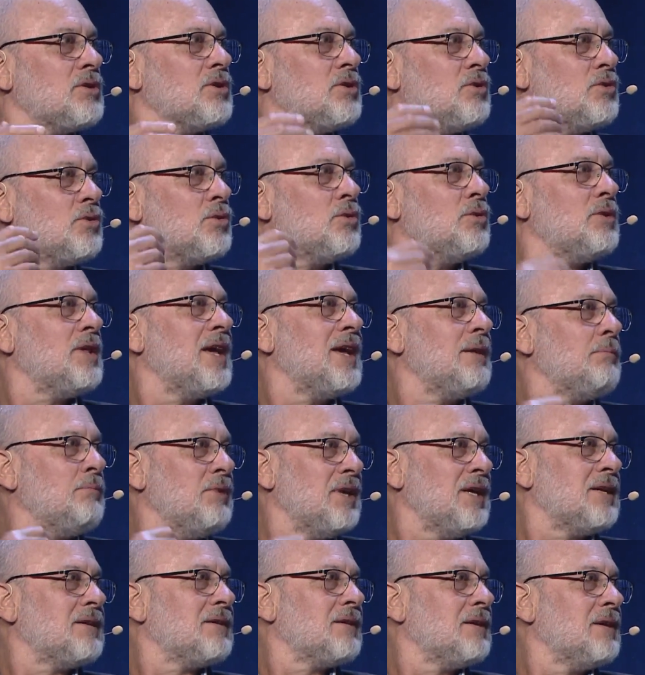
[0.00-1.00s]
to do their
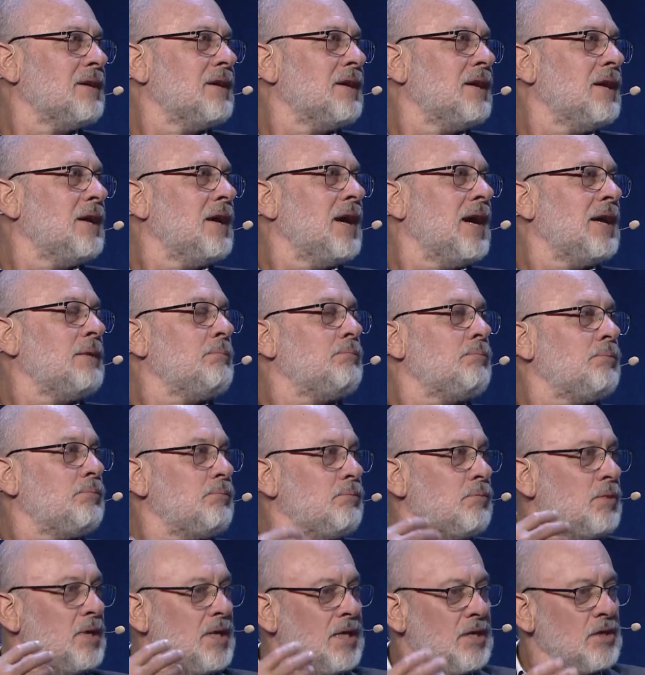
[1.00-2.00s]
bit. And
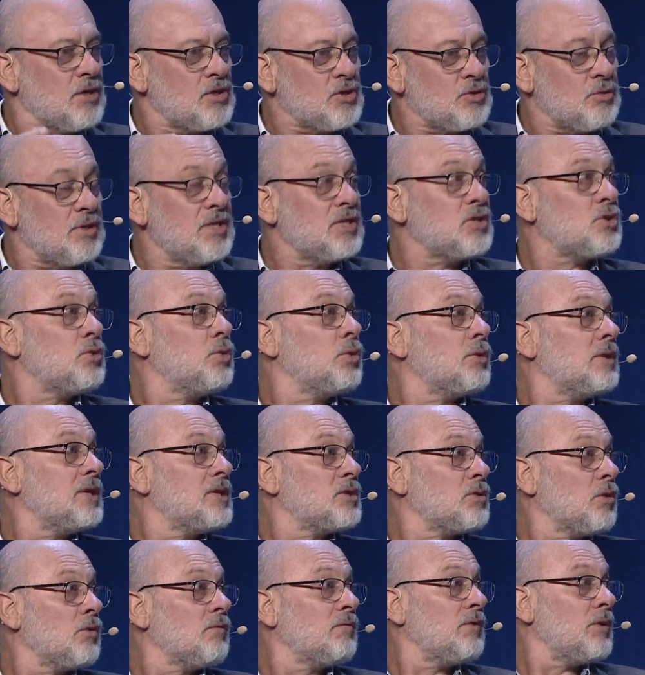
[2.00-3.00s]
industries took
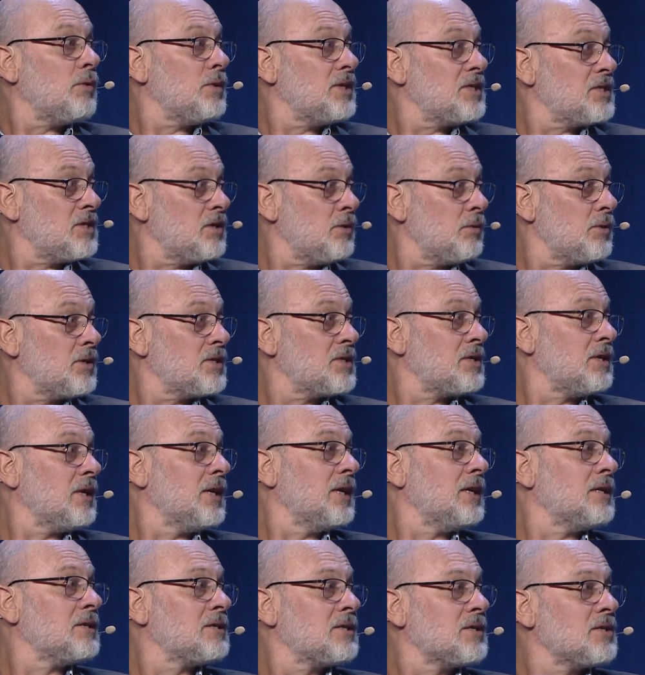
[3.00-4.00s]
this on very
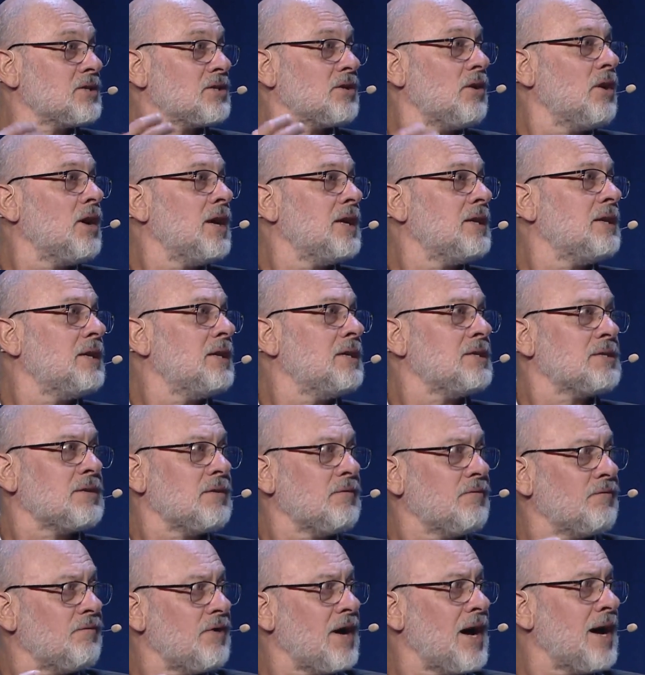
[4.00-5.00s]
seriously, and societies
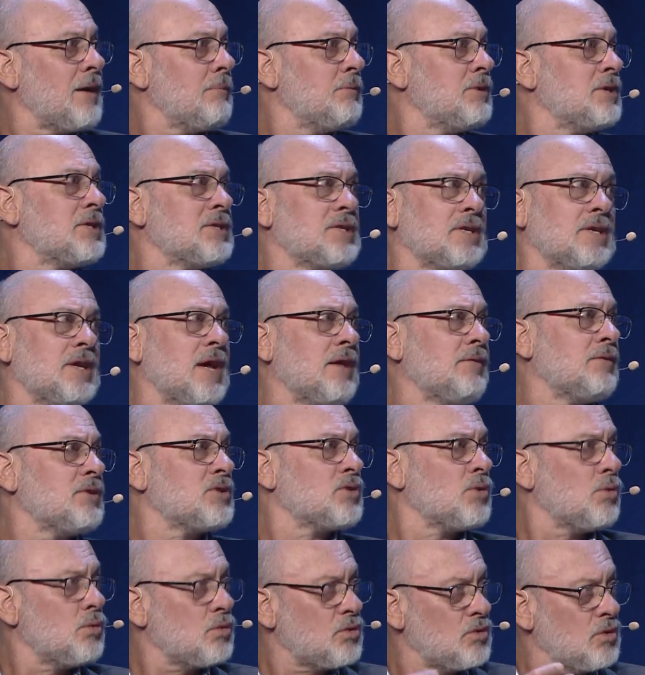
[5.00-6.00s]
and farmers and
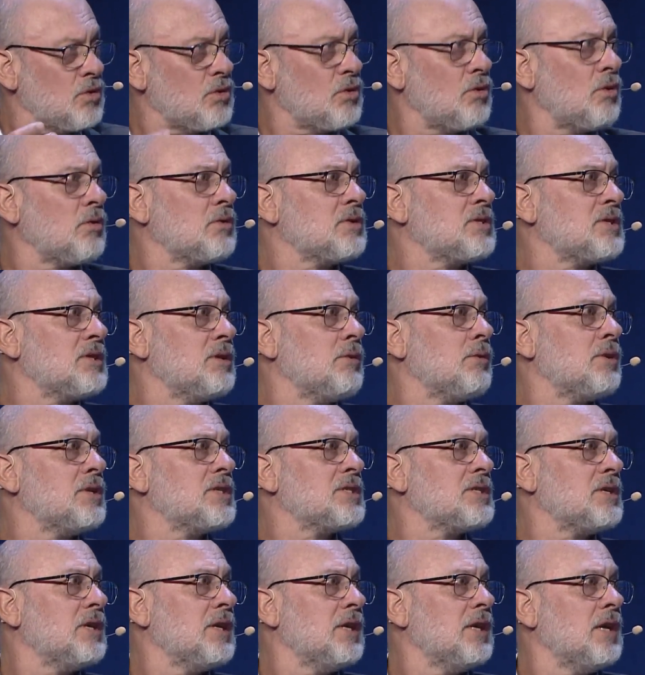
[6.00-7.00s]
others all took it on
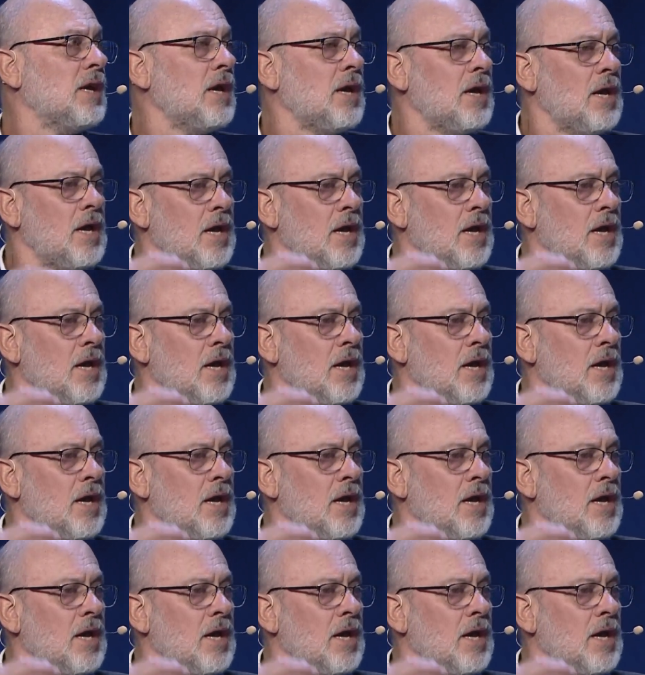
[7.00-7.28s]
seriously.